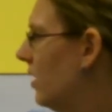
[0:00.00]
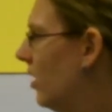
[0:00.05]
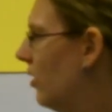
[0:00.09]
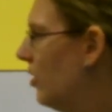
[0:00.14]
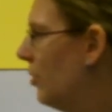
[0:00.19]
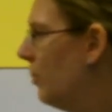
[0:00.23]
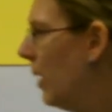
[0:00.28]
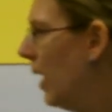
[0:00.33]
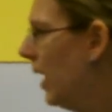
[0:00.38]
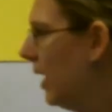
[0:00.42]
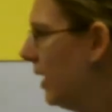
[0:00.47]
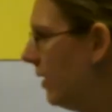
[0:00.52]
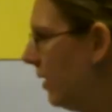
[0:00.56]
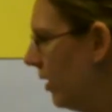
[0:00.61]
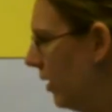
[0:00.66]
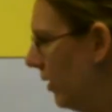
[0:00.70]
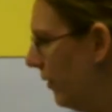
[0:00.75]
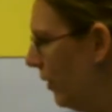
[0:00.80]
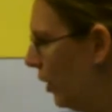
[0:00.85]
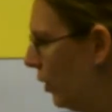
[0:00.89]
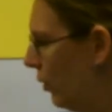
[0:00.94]
So Damon,
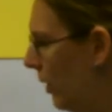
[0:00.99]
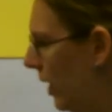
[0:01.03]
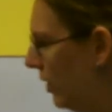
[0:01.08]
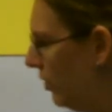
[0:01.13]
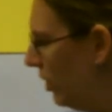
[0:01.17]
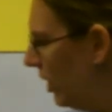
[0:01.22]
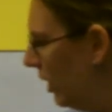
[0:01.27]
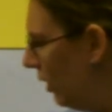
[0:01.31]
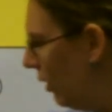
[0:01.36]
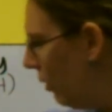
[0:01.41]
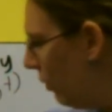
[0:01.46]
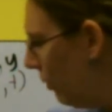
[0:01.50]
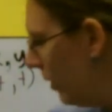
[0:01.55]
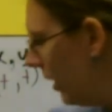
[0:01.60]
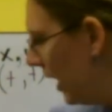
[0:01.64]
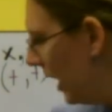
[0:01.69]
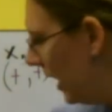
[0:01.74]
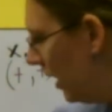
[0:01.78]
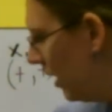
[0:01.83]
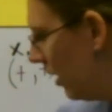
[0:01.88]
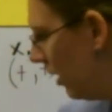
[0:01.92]
for quadrant
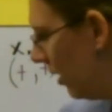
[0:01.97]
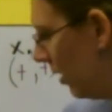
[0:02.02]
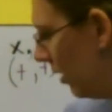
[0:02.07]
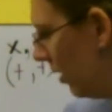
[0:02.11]
3,